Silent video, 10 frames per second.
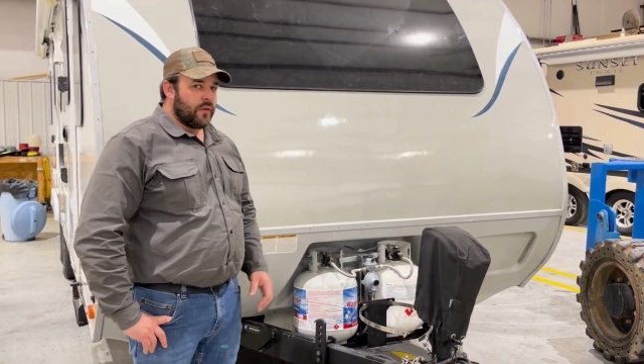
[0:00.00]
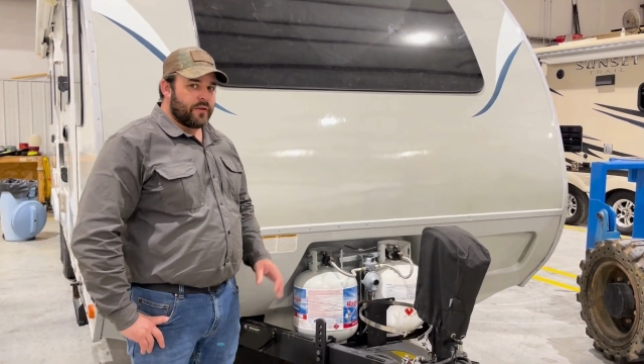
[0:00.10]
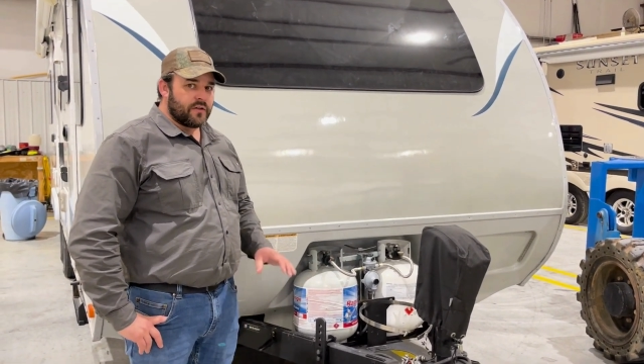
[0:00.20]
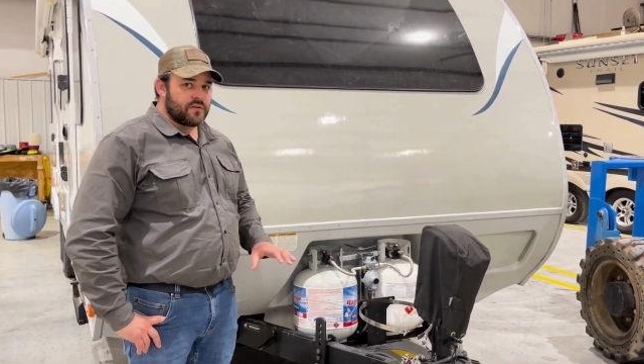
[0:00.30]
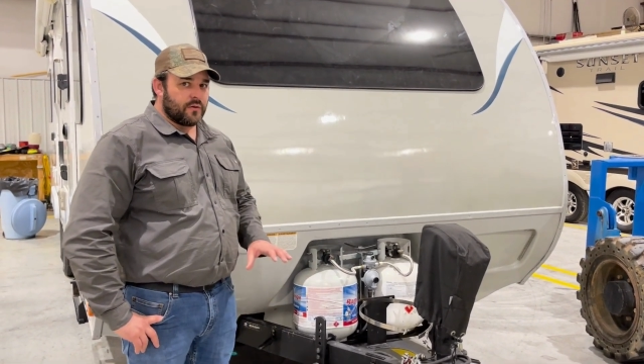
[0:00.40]

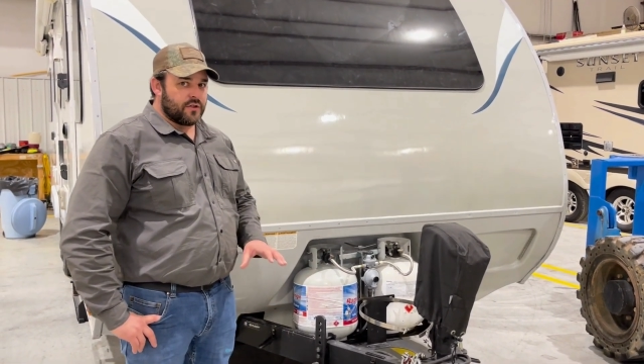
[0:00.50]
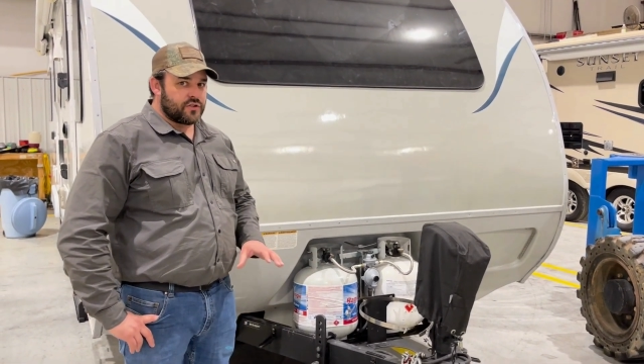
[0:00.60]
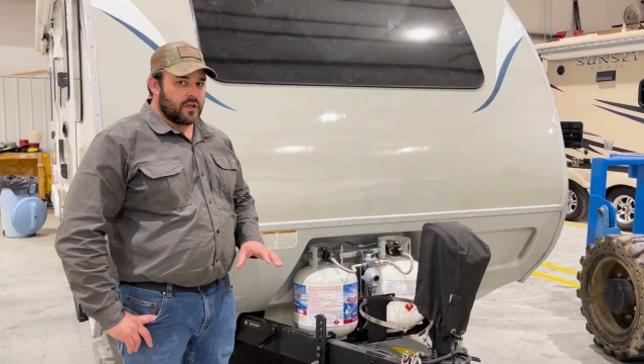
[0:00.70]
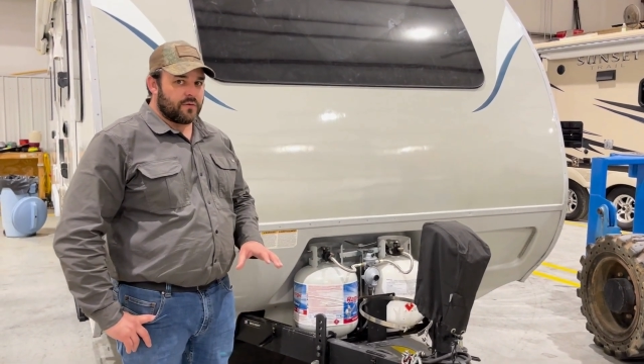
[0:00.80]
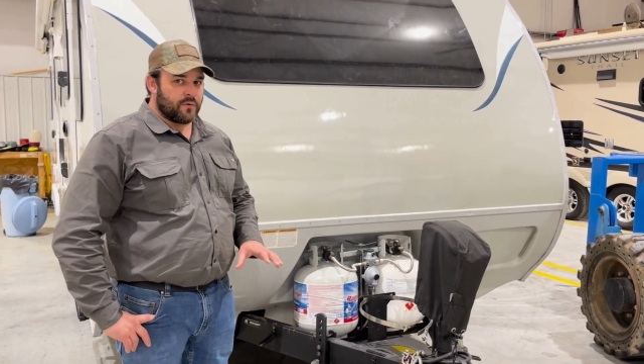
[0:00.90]
Things you want to
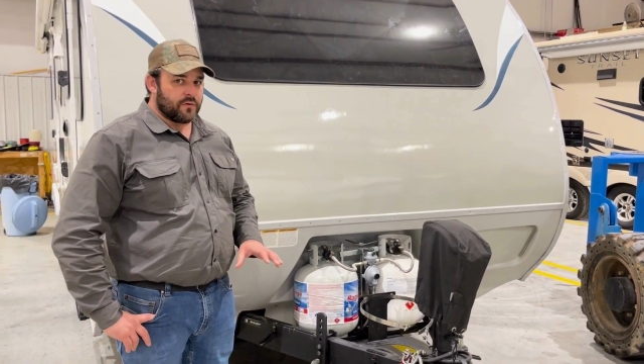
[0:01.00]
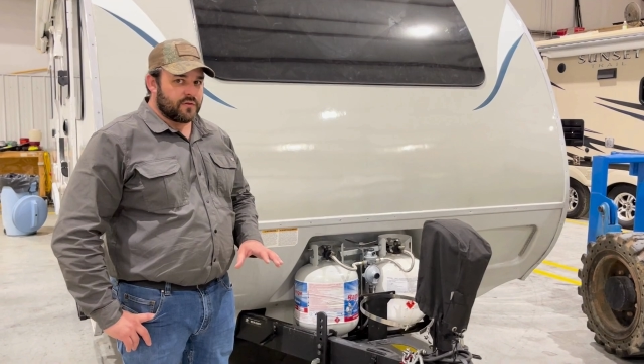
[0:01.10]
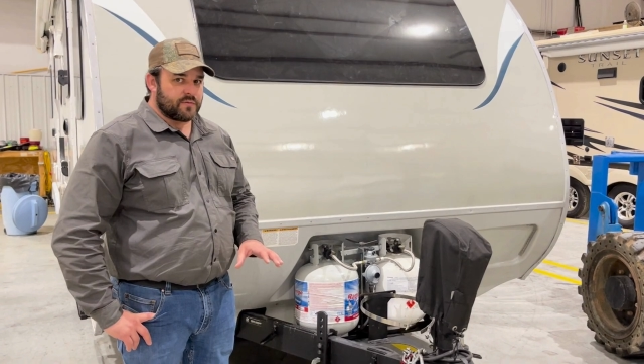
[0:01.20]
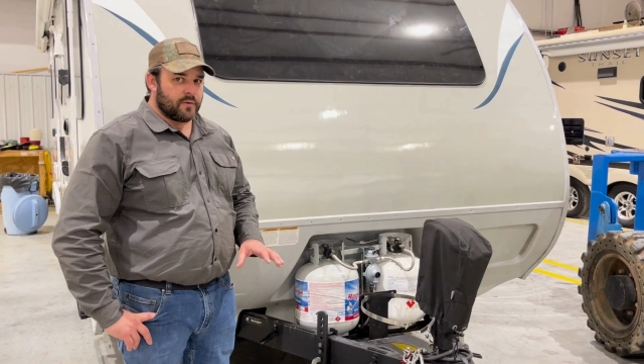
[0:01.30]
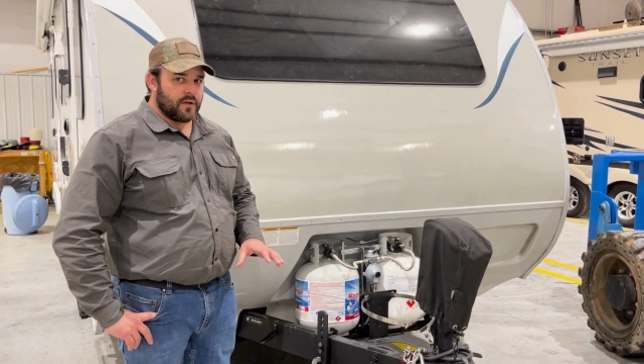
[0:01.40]
check for in the
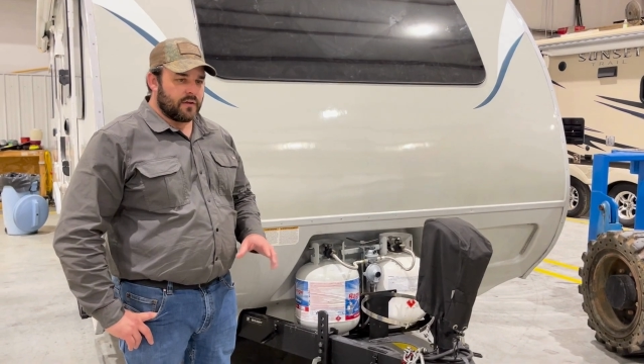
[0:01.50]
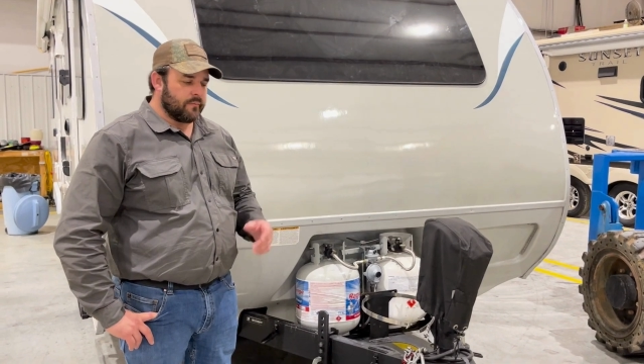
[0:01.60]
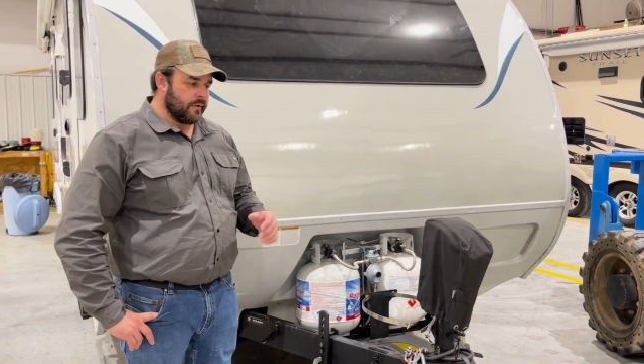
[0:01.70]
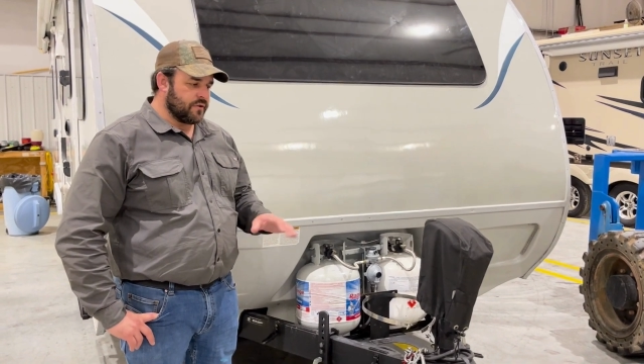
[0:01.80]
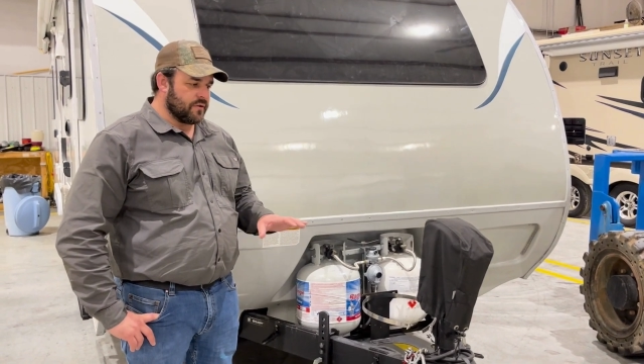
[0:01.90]
spring,
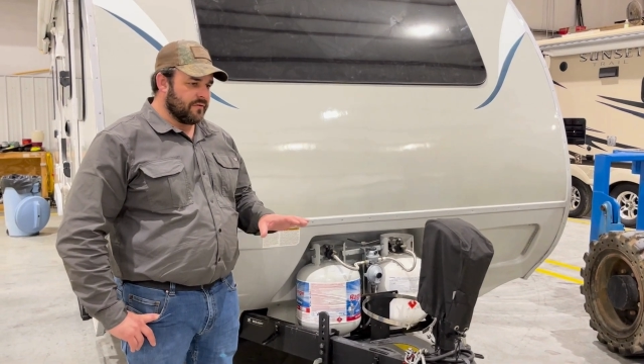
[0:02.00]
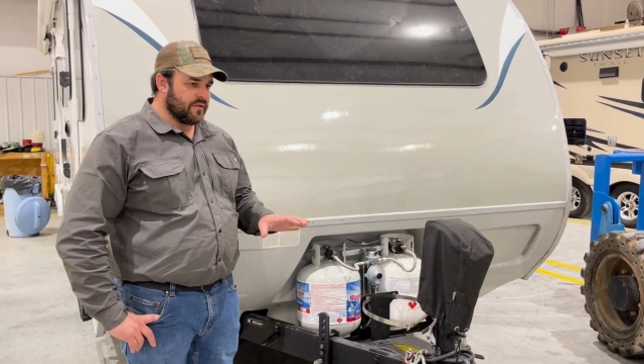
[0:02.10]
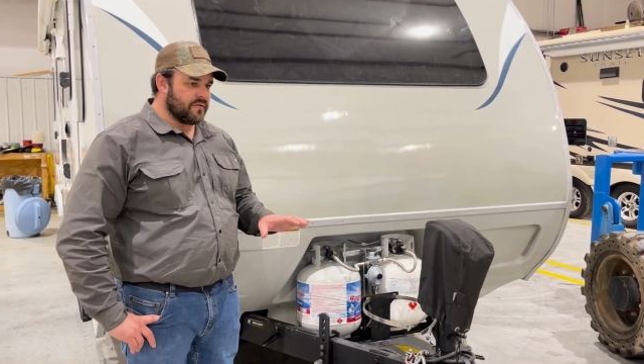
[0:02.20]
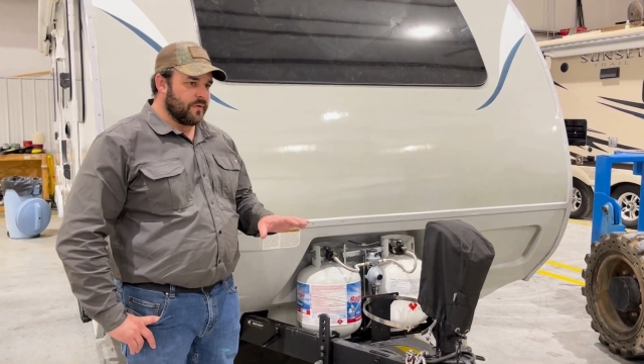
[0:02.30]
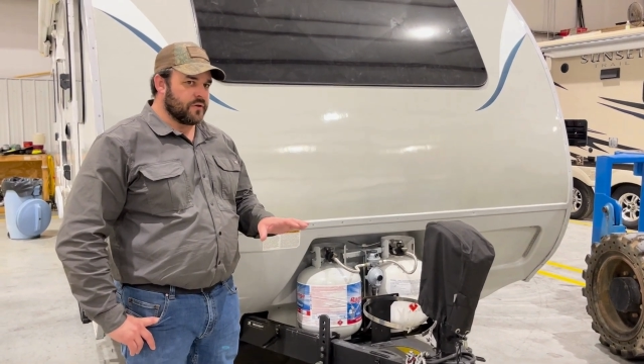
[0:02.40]
make sure
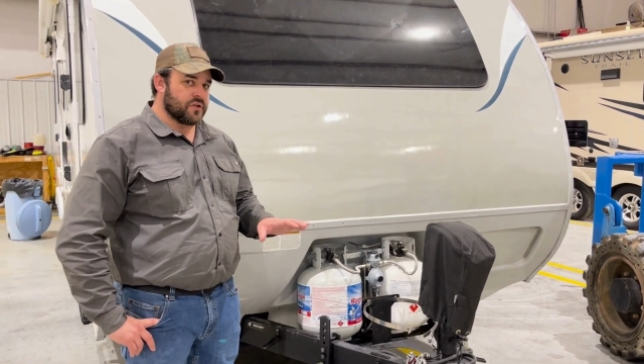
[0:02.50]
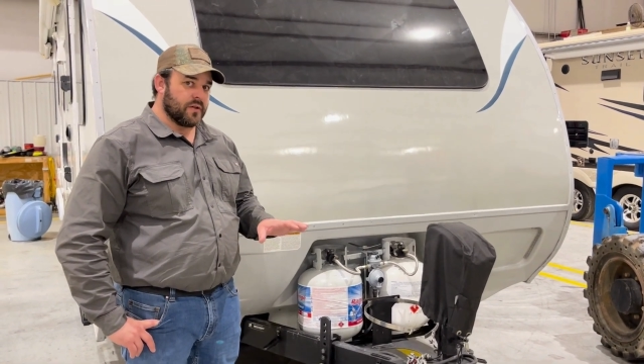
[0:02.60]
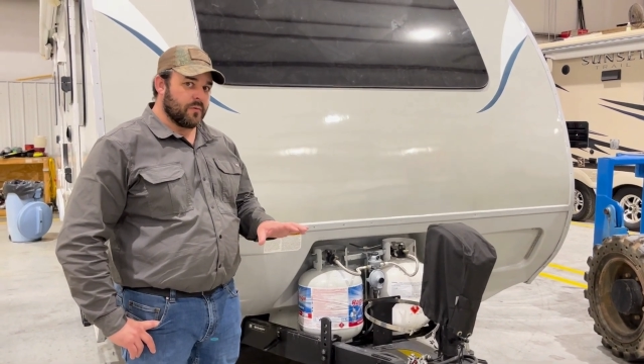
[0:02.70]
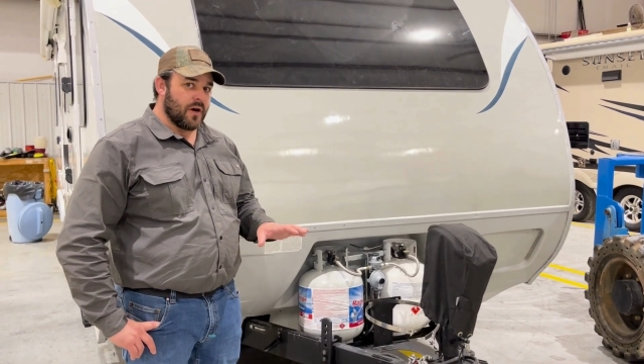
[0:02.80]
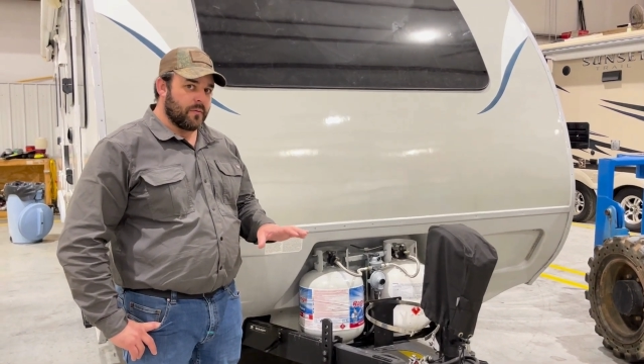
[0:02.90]
everything's
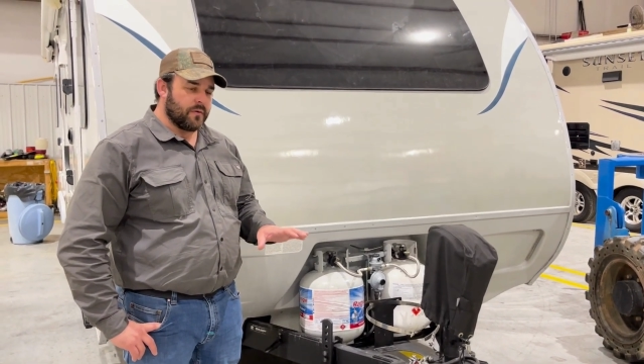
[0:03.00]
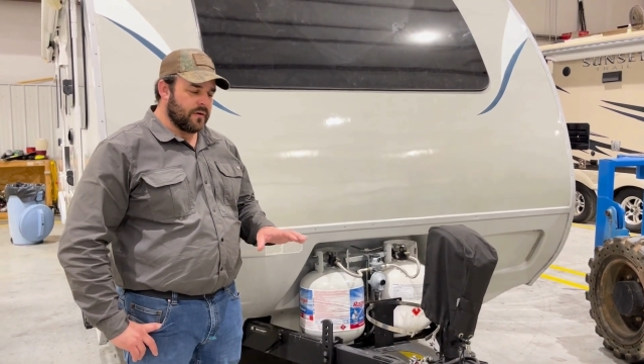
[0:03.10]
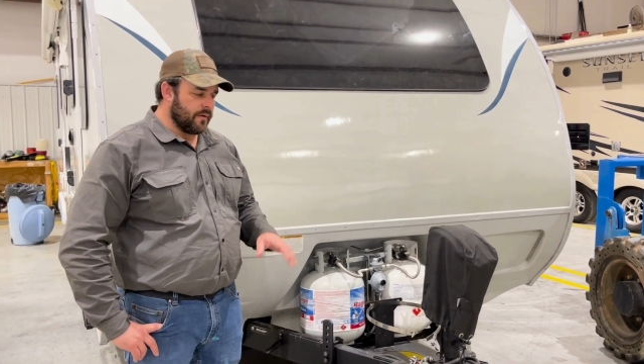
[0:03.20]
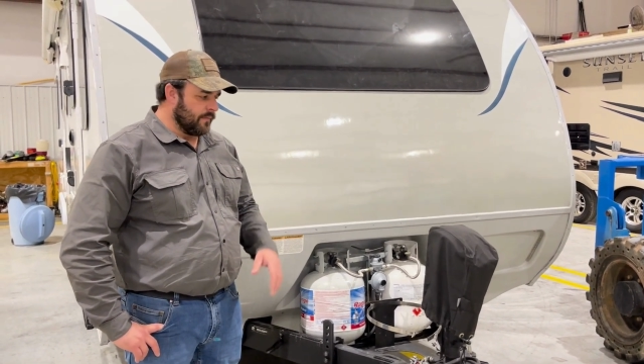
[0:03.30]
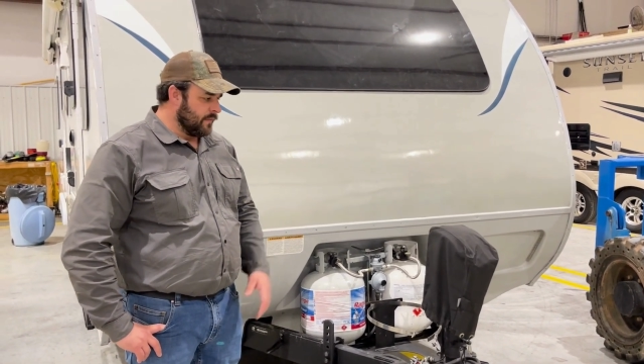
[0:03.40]
functioning
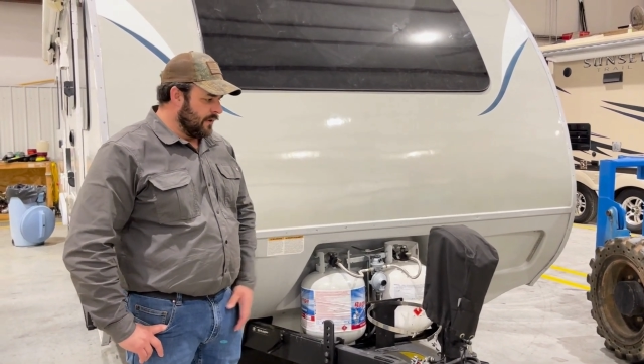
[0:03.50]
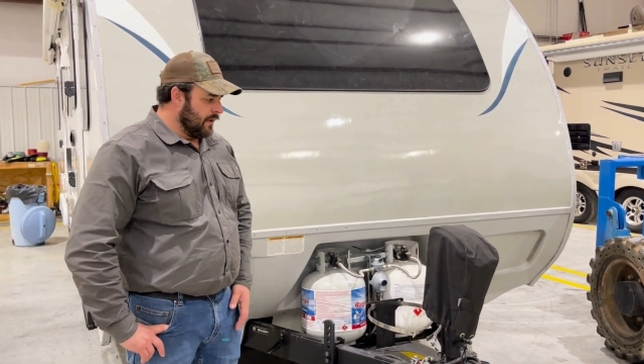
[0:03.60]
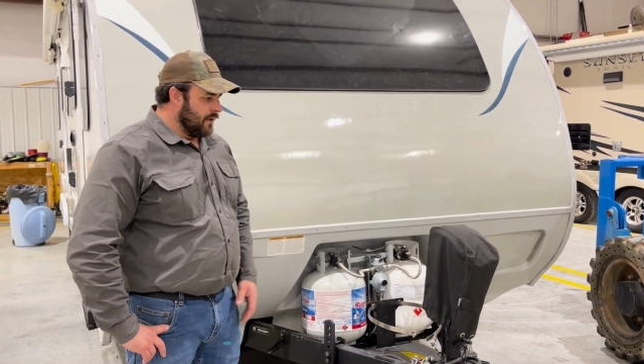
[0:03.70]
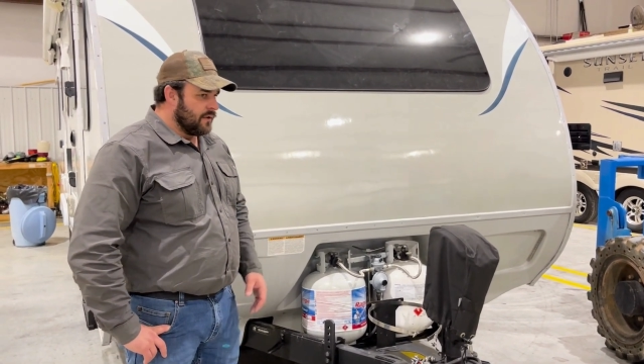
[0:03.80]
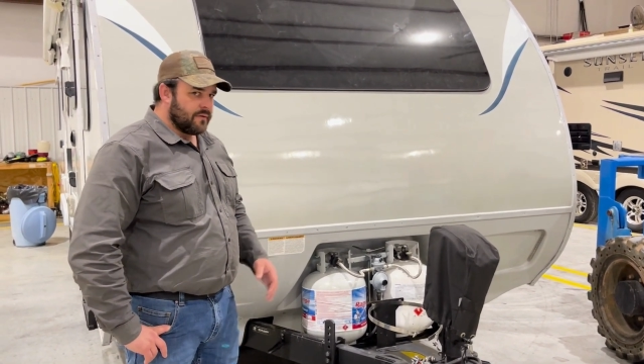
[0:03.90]
properly.
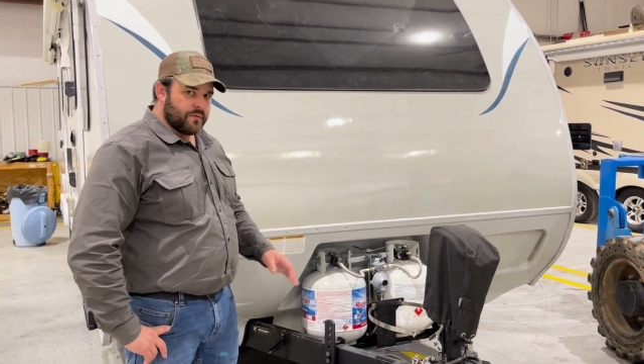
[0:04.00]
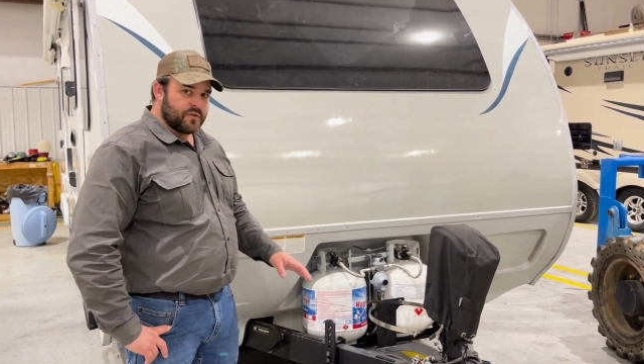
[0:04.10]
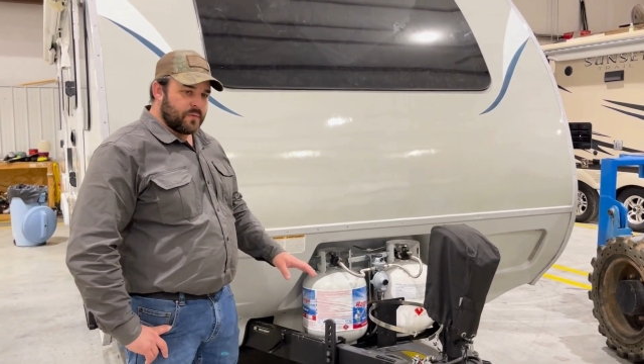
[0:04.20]
First